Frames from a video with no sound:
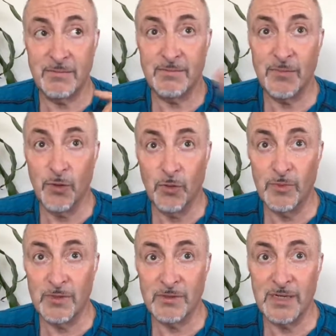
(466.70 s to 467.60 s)

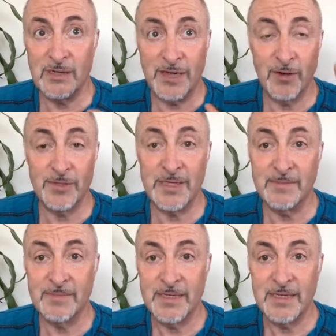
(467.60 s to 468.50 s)
normal and not healthy.
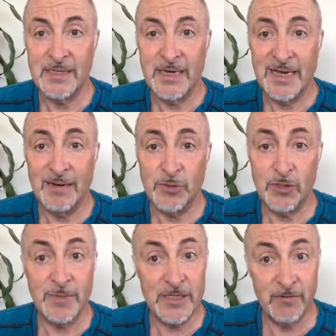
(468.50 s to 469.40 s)
And I'm talking to
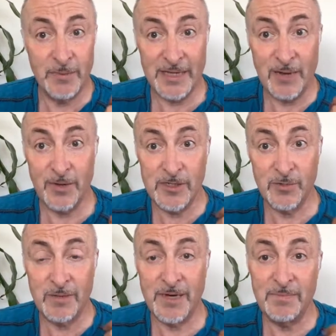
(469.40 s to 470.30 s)
myself about that one because
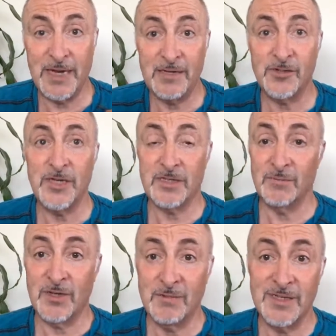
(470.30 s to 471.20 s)
one of my bad traits
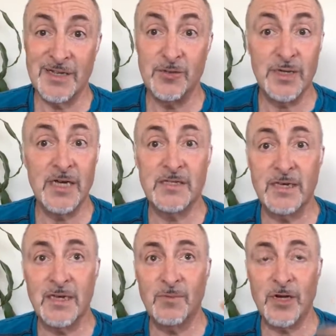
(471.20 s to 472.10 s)
sometimes is I do
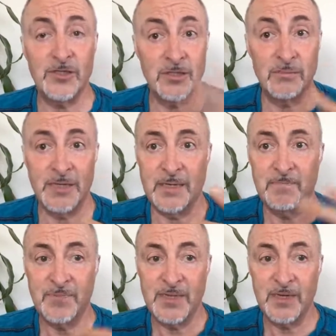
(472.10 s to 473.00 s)
caretaking when I shouldn't be.
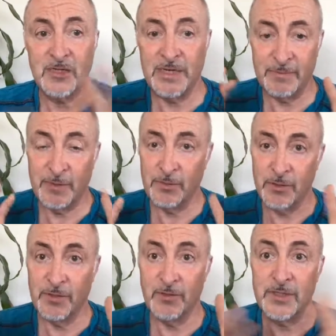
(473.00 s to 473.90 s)
I should let people do
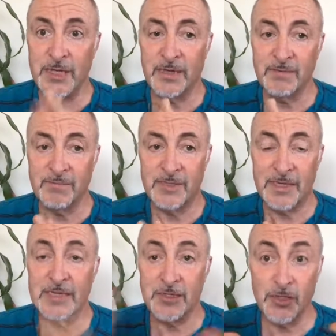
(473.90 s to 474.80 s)
their own thing.
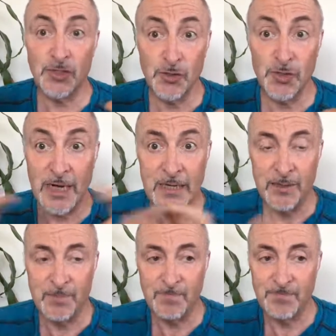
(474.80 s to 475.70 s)
Yes, it's a should, I
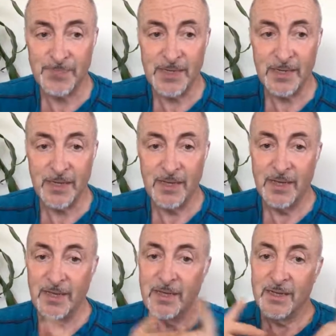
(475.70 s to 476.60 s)
know.
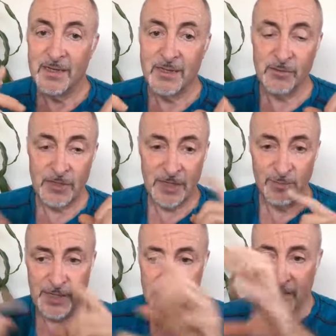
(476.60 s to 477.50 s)
There was a second
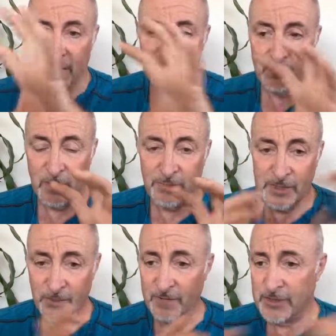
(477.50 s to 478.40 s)
piece in there. I do one piece
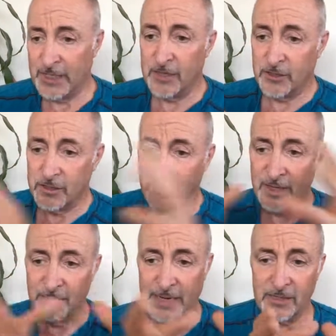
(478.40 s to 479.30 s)
and went off a tangent, so let me
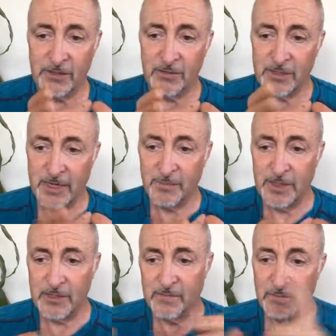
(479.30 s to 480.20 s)
come back to the second piece for